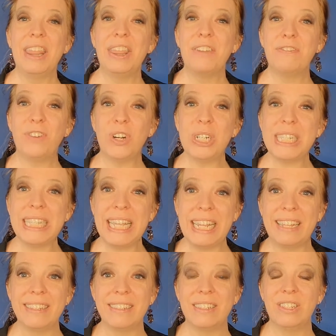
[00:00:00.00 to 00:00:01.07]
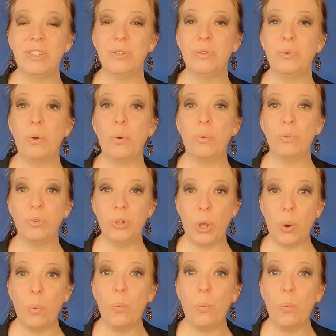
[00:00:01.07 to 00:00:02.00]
The first thing is to know